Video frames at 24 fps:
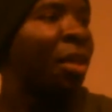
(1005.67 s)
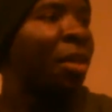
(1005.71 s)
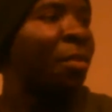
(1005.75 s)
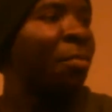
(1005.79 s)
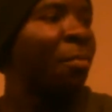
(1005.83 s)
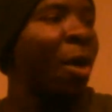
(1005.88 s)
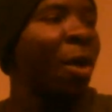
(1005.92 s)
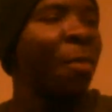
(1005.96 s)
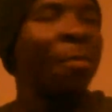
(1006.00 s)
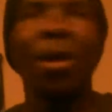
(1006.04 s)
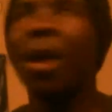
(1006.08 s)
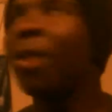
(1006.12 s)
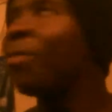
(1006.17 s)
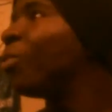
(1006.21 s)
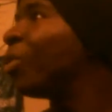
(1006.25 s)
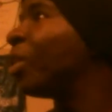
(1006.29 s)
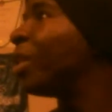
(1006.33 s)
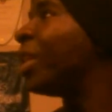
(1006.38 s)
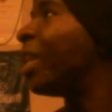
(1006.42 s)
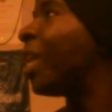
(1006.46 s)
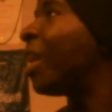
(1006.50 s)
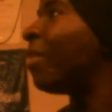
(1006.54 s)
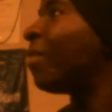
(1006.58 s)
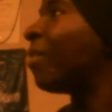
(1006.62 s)
My mom
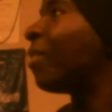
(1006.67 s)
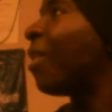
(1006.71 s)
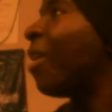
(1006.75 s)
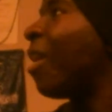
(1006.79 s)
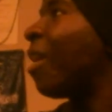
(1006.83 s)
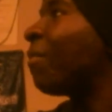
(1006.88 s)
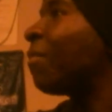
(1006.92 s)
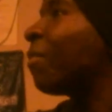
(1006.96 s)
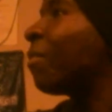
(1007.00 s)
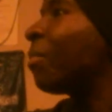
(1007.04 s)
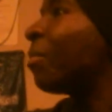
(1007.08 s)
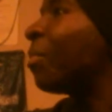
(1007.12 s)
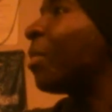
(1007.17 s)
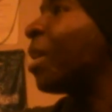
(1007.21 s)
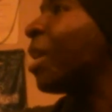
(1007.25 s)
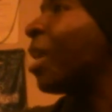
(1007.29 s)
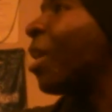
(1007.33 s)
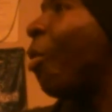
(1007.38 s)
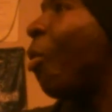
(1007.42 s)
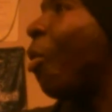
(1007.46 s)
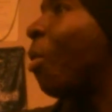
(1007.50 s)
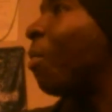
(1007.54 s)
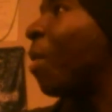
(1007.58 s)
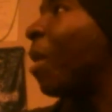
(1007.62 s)
would never offer me
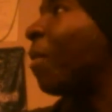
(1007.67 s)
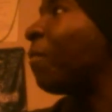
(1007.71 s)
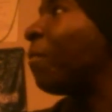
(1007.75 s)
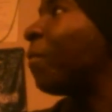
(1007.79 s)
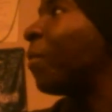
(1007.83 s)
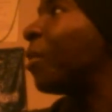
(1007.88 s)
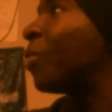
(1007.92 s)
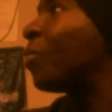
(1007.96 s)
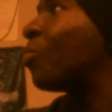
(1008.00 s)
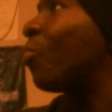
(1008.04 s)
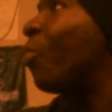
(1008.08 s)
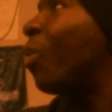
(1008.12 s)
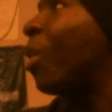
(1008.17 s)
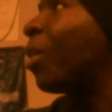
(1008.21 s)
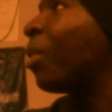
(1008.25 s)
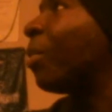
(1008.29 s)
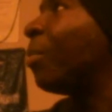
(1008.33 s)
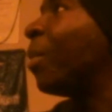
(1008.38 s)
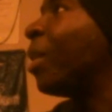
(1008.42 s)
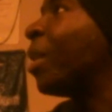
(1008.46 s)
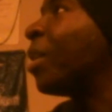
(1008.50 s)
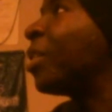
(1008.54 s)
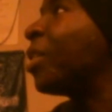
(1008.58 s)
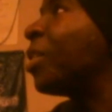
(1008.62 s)
or my friends water,
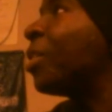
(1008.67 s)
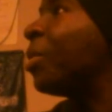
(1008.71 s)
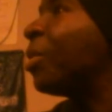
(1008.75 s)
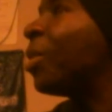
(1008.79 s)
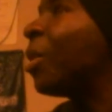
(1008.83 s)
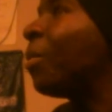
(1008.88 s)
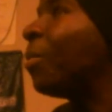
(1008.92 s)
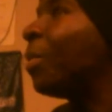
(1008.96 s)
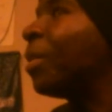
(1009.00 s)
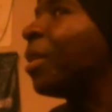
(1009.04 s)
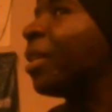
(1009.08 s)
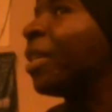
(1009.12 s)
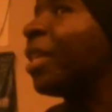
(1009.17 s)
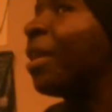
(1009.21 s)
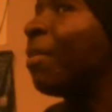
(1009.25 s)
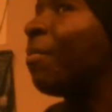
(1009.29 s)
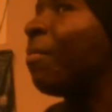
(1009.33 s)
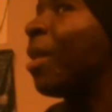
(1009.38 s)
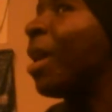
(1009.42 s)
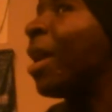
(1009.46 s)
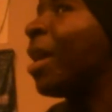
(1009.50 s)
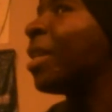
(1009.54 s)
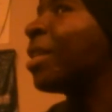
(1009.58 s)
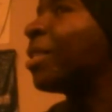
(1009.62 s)
man. She told me to get
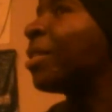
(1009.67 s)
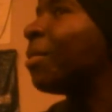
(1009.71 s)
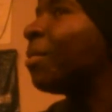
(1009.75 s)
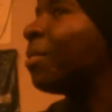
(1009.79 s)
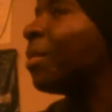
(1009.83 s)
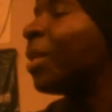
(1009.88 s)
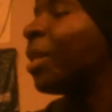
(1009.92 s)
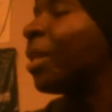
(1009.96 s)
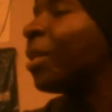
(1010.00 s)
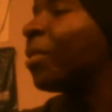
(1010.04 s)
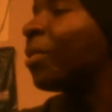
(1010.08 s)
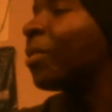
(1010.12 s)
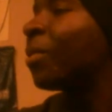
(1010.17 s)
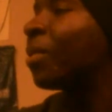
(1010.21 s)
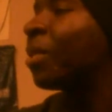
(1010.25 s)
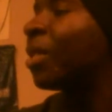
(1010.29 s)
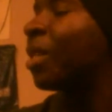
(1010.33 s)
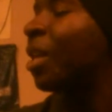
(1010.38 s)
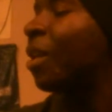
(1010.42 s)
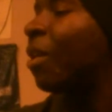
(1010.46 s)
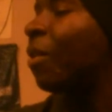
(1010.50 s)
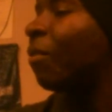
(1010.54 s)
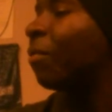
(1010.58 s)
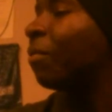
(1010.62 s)
my ass up and get it
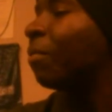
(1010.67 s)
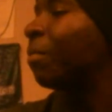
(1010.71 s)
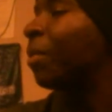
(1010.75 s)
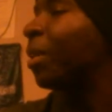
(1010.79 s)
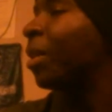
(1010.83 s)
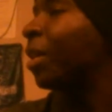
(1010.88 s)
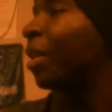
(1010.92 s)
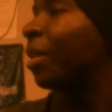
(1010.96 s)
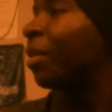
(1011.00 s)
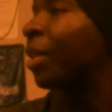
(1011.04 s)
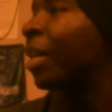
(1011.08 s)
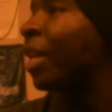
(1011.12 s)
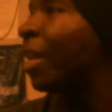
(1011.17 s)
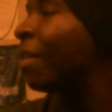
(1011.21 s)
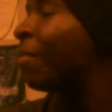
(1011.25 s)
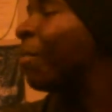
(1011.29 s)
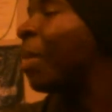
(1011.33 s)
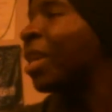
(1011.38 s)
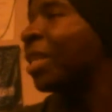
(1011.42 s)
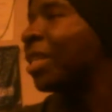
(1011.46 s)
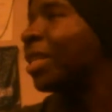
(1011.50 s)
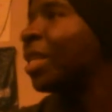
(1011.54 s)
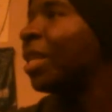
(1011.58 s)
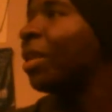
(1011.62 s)
herself, get it
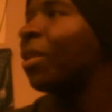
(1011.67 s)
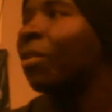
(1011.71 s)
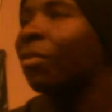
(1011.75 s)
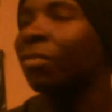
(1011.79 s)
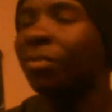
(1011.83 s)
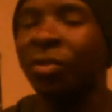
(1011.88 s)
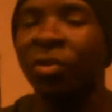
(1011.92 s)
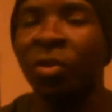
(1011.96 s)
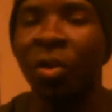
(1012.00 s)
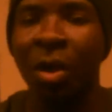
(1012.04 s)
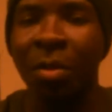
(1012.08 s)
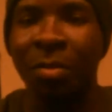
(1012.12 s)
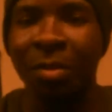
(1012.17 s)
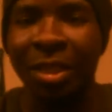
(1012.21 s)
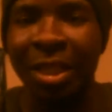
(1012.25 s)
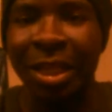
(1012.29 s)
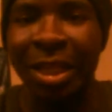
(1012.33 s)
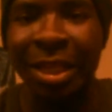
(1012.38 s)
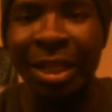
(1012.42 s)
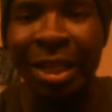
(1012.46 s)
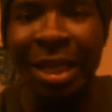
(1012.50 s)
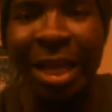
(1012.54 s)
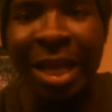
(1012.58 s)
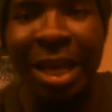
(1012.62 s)
myself. You know what I'm
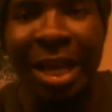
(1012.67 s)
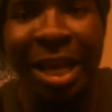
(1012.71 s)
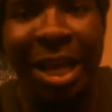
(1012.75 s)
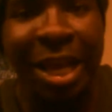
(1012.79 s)
saying?